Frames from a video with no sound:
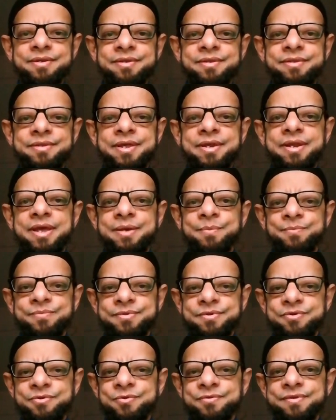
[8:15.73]
Then I'm
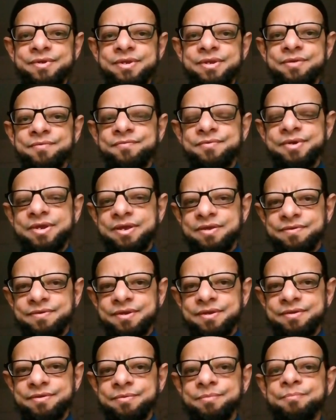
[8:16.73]
using the phrase
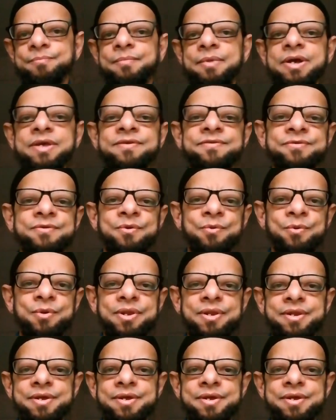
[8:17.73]
is my soul.